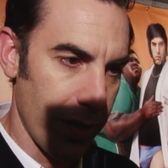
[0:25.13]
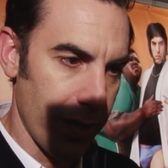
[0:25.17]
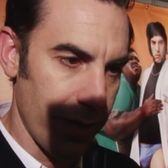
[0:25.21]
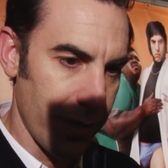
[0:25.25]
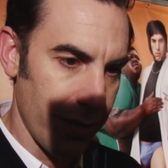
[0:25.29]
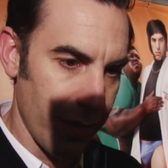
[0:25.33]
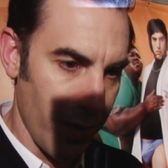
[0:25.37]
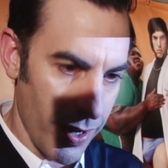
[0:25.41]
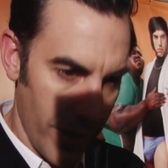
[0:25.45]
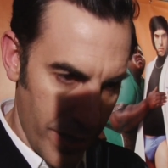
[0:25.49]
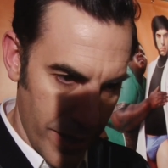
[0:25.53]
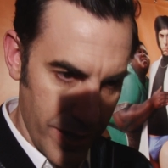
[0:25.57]

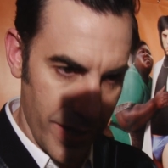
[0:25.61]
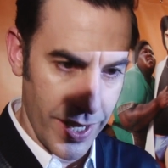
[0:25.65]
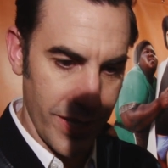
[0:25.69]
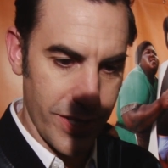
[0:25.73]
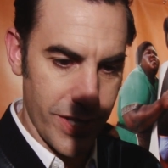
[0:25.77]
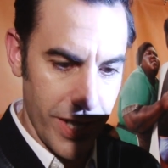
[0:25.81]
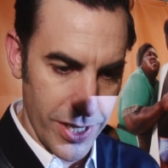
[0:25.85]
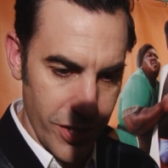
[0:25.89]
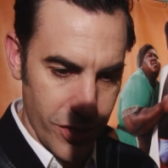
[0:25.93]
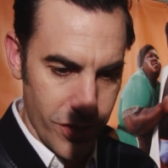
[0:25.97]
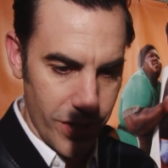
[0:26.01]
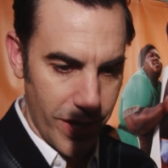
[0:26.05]
Yeah, it
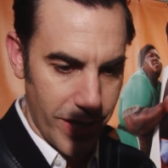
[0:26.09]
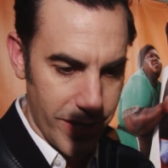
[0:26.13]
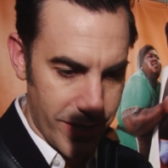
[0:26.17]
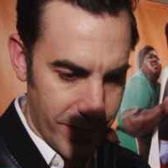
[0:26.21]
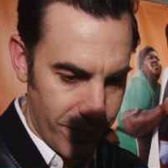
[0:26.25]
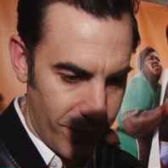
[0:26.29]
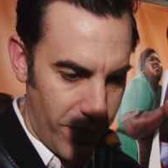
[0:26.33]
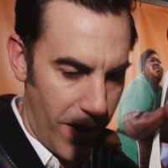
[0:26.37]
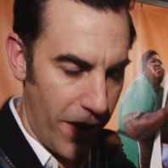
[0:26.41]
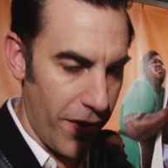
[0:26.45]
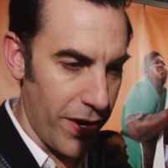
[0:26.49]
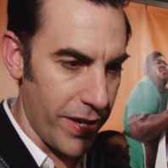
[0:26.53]
From Italy,
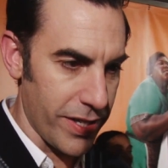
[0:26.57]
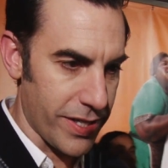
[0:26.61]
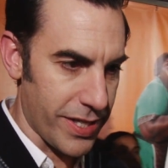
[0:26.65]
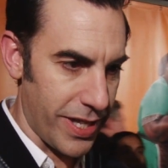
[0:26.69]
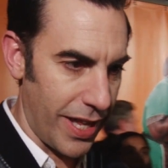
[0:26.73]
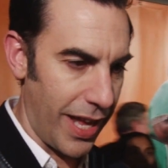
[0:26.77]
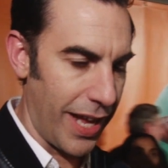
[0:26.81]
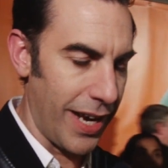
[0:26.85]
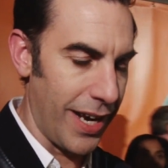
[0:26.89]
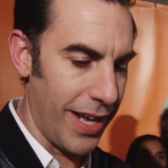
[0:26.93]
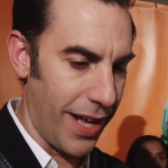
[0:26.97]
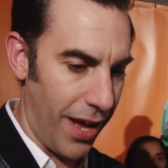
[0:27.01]

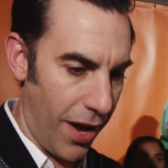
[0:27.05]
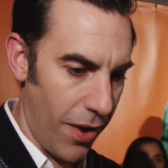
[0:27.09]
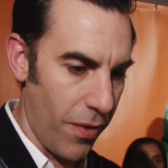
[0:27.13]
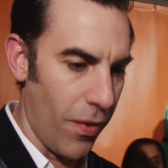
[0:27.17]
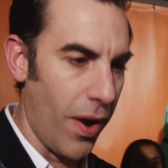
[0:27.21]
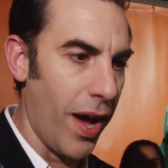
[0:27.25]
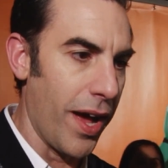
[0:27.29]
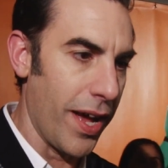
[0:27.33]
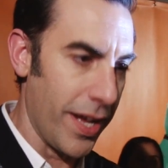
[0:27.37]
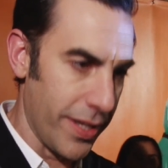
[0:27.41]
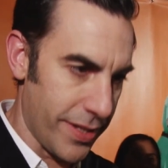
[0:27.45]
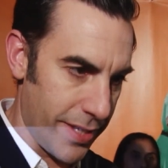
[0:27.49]
Italiano. All oh,
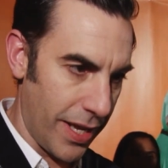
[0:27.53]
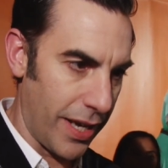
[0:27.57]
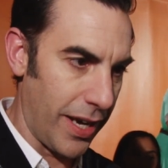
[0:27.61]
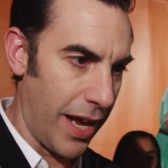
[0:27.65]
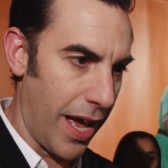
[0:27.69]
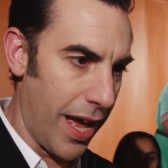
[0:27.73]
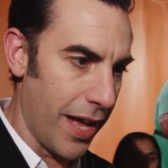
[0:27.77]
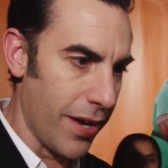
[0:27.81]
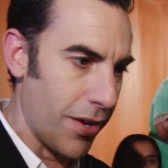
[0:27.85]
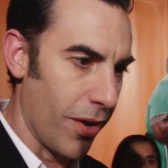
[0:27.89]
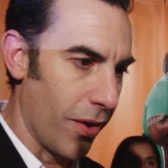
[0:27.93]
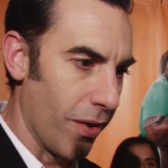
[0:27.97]
right,
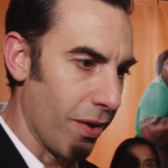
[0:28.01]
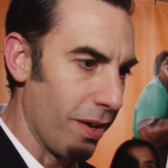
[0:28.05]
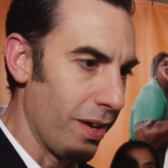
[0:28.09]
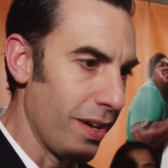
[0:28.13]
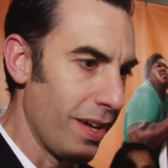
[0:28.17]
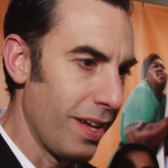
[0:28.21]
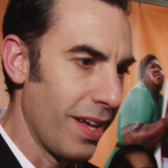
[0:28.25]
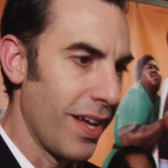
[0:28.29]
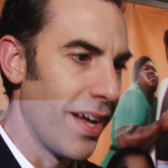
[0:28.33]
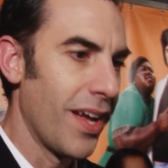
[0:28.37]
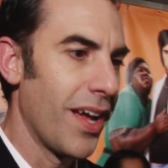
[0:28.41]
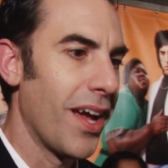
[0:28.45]
Italiano.
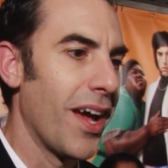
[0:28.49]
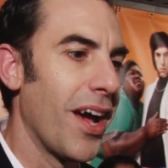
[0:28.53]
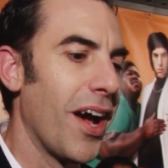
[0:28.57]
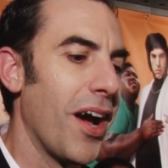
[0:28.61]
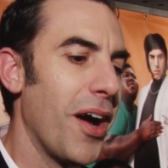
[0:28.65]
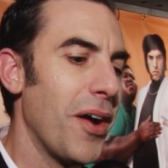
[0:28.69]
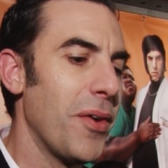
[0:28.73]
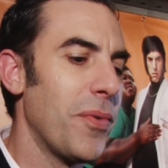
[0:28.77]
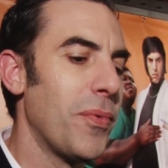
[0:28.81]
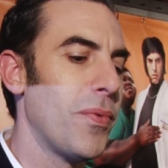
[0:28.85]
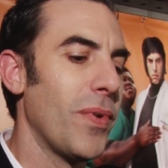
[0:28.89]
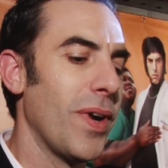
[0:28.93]
Yes. Oh,
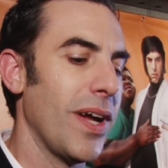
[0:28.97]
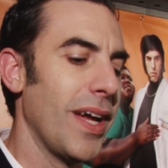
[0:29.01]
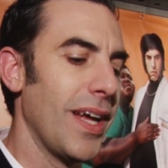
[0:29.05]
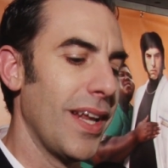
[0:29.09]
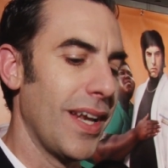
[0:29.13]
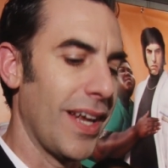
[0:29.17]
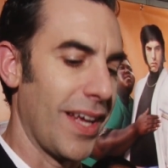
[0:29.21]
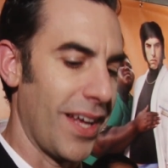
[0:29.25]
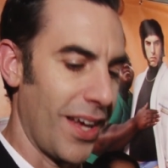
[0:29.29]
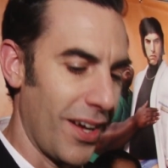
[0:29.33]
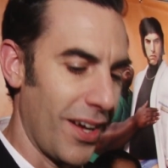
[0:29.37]
really?